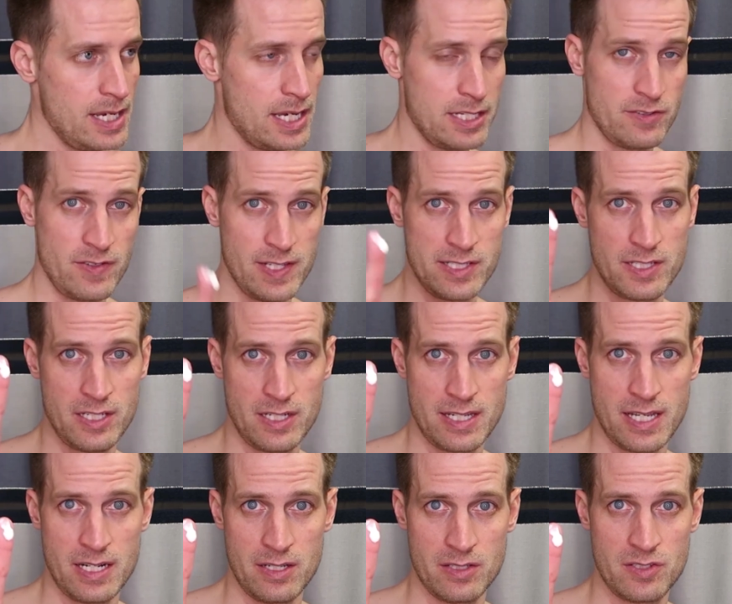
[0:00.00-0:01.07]
And to this,
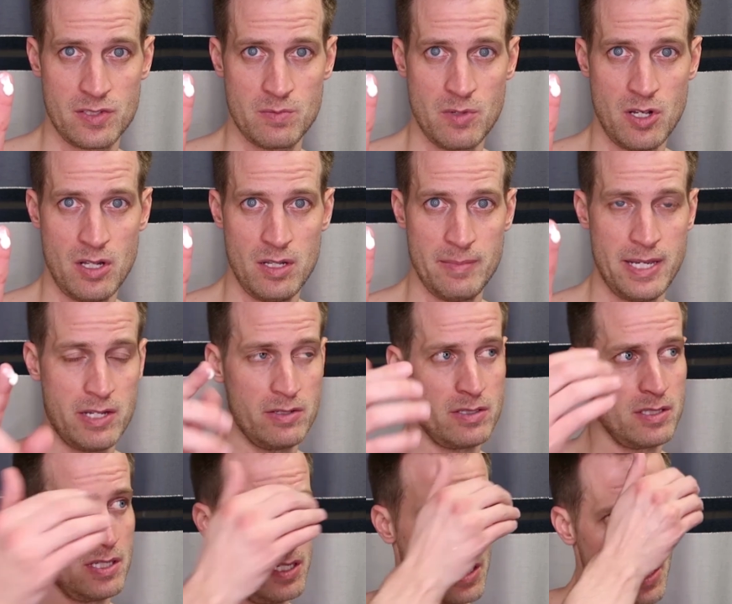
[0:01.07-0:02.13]
again, it's a small
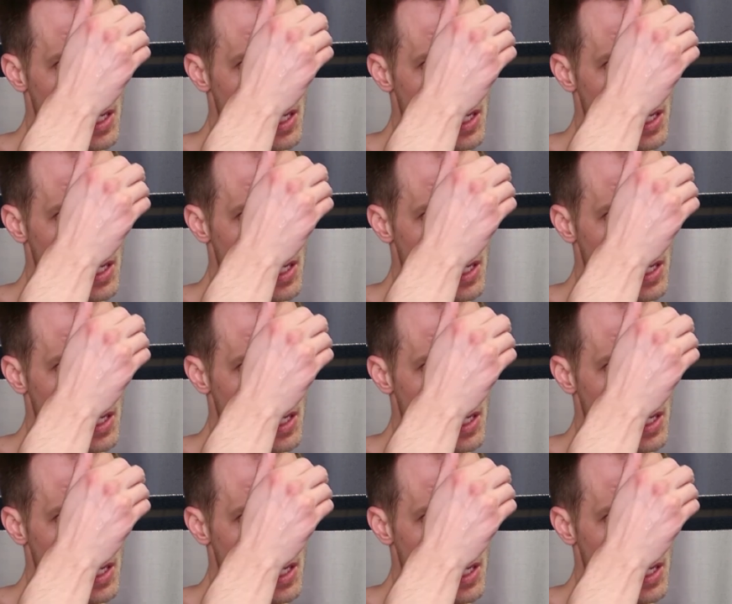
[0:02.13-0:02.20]
amount.